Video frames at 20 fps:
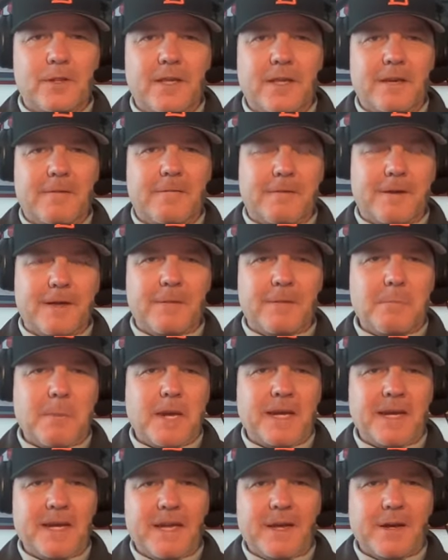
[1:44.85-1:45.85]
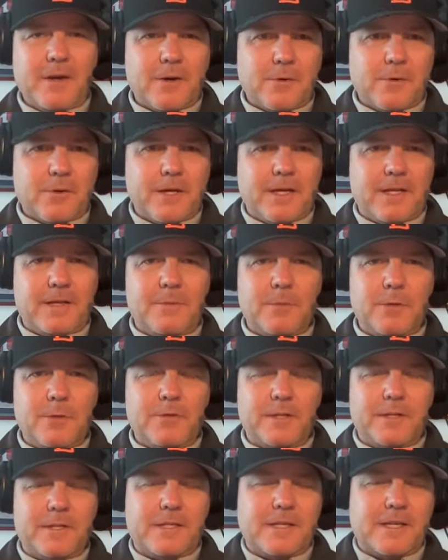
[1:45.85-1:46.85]
the event being held in the
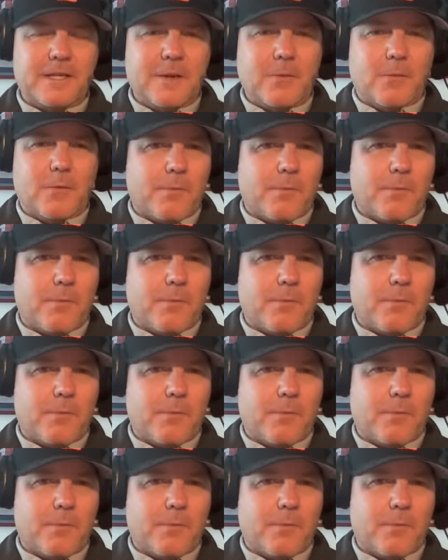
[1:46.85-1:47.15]
Music City.